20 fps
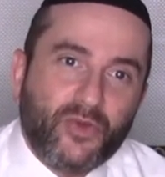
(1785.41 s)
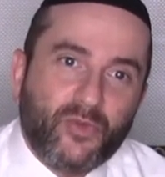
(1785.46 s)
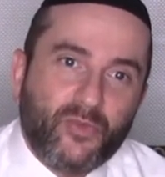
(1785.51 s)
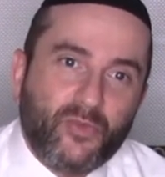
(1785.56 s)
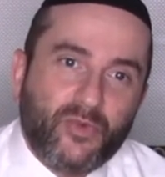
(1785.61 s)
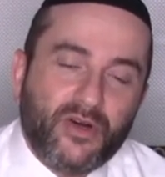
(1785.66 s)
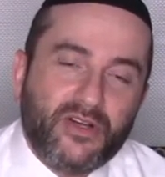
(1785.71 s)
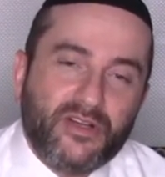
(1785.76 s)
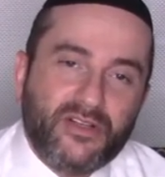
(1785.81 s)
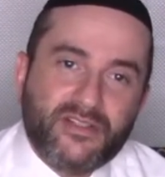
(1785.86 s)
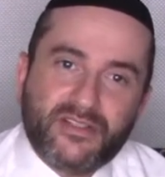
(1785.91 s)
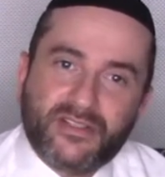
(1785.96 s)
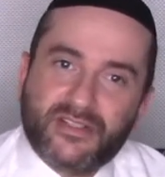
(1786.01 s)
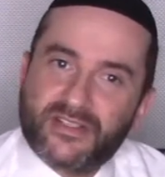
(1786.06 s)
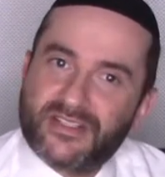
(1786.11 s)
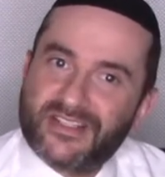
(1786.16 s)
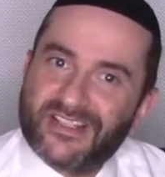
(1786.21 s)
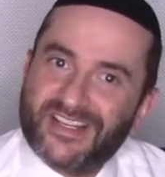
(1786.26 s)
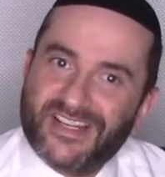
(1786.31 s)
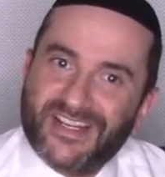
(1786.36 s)

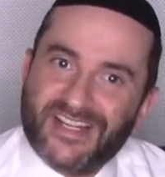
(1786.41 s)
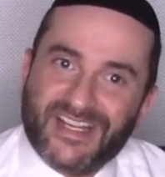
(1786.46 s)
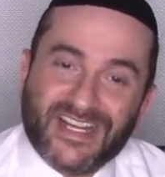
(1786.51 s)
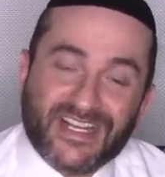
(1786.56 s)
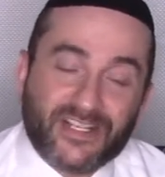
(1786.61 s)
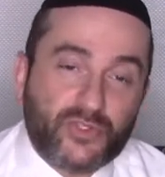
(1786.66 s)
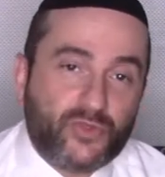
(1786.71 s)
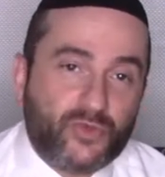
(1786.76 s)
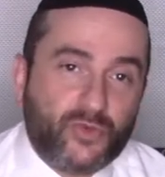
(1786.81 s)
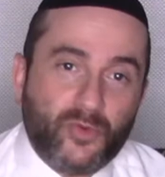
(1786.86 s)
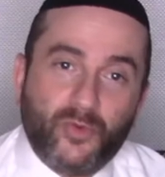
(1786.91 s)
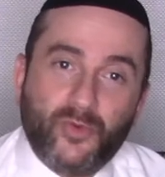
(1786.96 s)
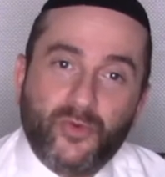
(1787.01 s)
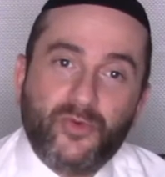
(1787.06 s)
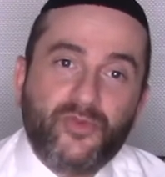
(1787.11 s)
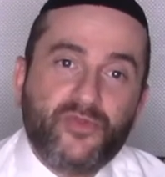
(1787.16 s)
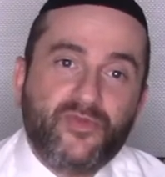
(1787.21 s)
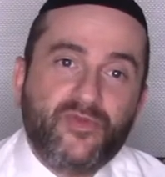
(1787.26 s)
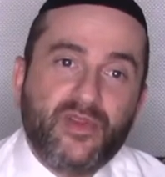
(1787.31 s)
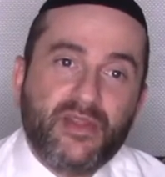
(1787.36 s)
was an
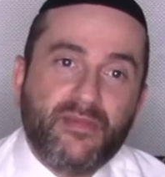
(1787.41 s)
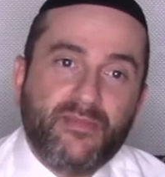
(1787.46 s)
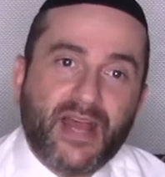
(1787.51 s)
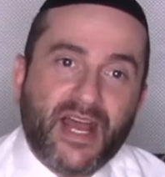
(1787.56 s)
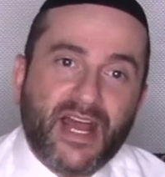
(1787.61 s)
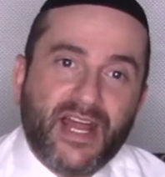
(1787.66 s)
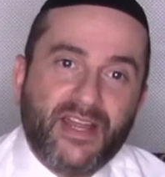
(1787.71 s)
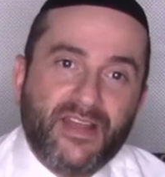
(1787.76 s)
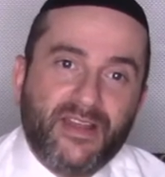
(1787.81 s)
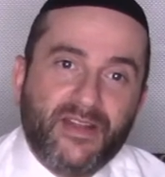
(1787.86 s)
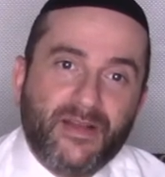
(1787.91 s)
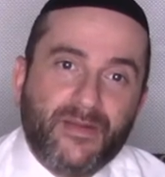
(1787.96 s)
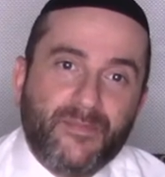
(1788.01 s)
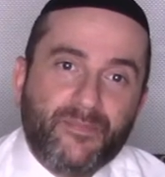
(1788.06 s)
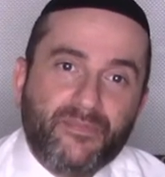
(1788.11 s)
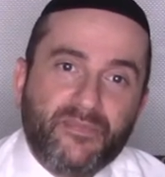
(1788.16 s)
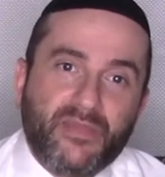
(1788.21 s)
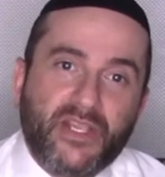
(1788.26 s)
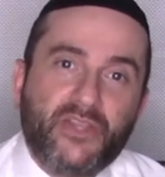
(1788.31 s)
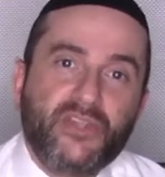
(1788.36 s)
extraordinary man
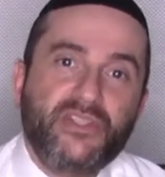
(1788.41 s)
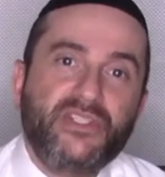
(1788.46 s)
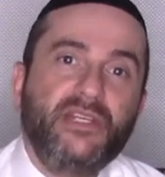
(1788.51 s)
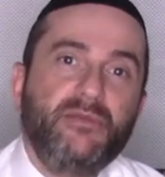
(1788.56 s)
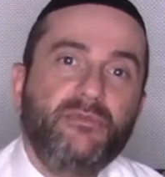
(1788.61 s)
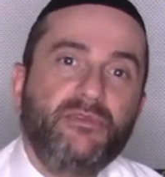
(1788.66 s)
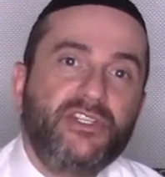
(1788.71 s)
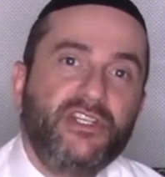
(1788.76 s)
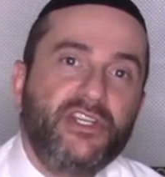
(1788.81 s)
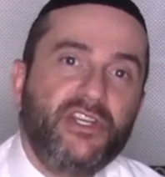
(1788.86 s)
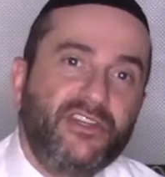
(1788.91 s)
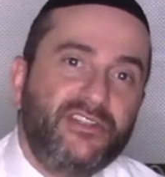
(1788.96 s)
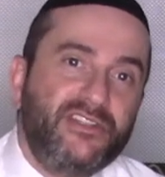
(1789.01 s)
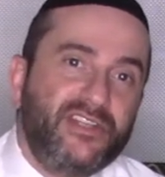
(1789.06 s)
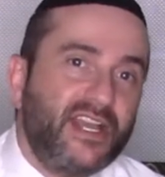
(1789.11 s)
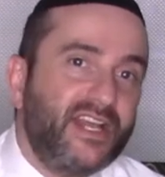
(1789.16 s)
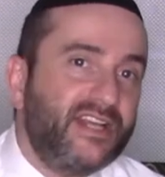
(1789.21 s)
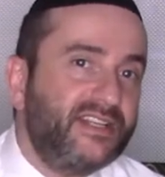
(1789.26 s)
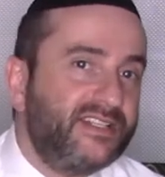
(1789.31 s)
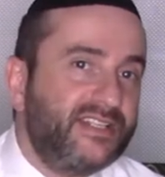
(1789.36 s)
because he was a
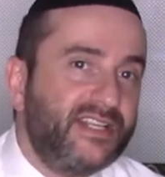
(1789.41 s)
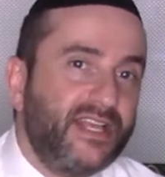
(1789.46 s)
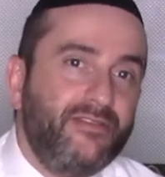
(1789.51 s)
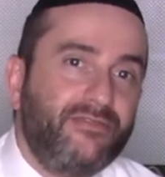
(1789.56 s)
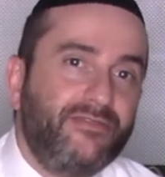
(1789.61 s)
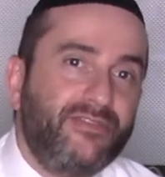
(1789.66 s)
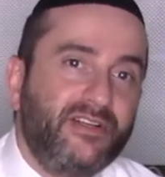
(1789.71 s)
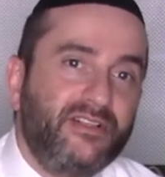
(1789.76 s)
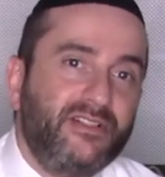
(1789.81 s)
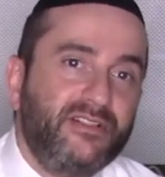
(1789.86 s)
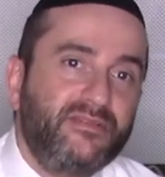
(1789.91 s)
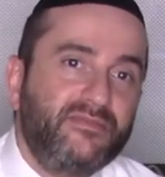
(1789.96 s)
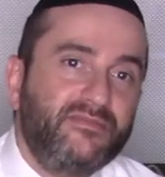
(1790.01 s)
Yodea Sefer.